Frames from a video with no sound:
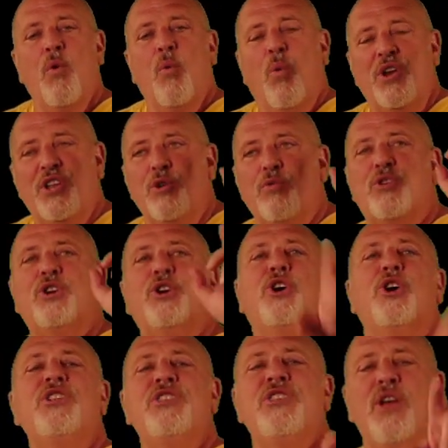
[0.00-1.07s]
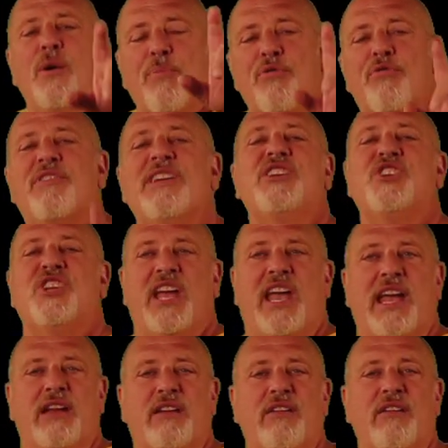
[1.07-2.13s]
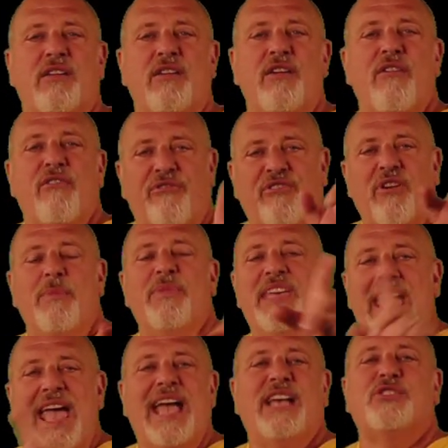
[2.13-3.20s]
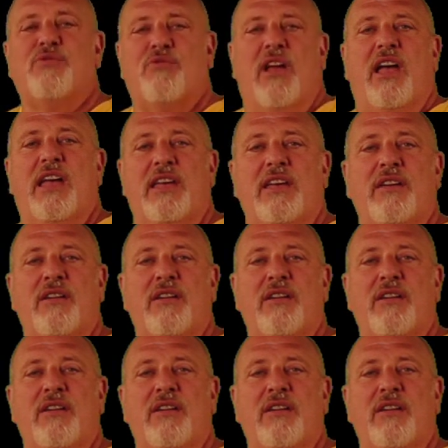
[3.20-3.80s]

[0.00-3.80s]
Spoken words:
What you couldn't appreciate from the x-ray